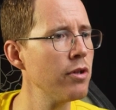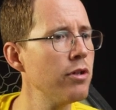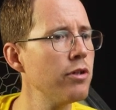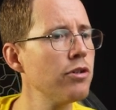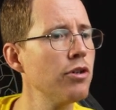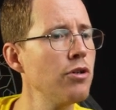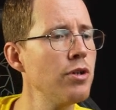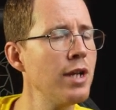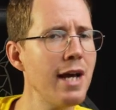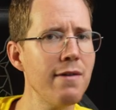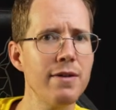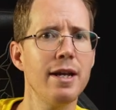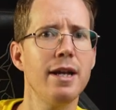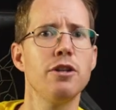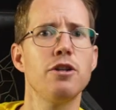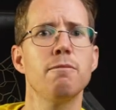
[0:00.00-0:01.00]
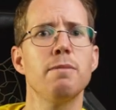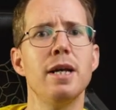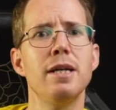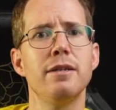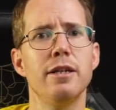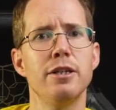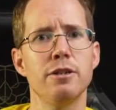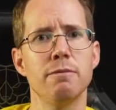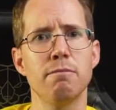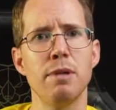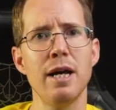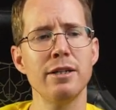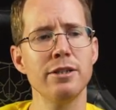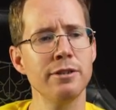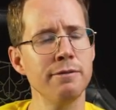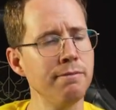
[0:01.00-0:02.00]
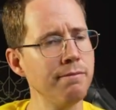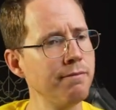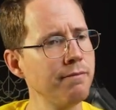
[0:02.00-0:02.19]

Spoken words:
So you navigate to PlayStation Plus,